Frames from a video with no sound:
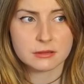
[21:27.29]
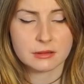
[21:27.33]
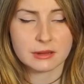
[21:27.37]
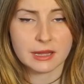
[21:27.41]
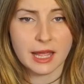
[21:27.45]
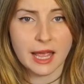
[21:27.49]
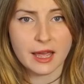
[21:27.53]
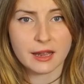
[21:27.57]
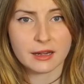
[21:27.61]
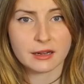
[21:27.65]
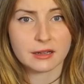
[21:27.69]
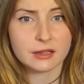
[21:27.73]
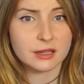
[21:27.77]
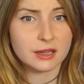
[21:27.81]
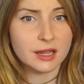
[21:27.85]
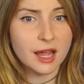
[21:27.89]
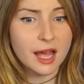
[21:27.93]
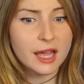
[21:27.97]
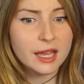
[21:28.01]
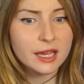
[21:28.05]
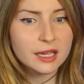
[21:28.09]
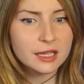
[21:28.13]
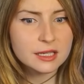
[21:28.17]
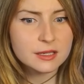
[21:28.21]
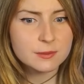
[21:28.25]
that
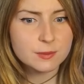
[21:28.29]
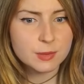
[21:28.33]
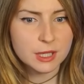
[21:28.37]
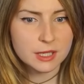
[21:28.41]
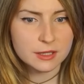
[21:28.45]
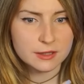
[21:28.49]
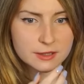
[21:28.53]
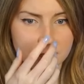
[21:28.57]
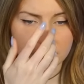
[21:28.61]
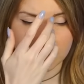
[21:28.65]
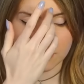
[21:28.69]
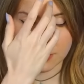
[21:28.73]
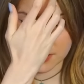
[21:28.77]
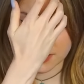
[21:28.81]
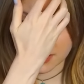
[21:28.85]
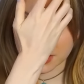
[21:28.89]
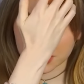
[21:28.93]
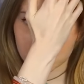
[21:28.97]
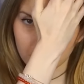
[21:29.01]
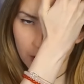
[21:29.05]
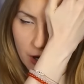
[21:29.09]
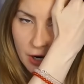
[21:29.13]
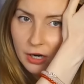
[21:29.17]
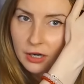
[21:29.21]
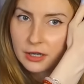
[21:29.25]
client because there was such
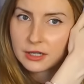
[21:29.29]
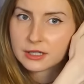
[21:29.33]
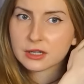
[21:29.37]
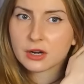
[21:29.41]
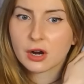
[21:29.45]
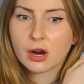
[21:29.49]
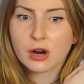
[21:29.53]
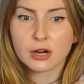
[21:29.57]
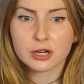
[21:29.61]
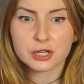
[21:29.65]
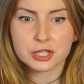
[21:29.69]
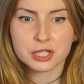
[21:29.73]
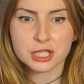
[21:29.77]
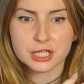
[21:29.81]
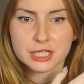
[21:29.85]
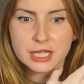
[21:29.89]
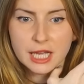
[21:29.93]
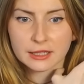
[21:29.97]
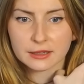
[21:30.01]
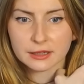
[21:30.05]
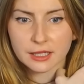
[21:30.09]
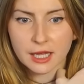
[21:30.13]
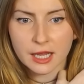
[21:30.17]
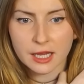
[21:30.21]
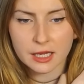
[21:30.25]
a harsh
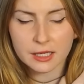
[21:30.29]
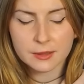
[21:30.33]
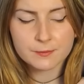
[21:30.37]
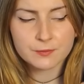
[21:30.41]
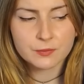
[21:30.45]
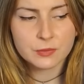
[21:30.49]
deadline.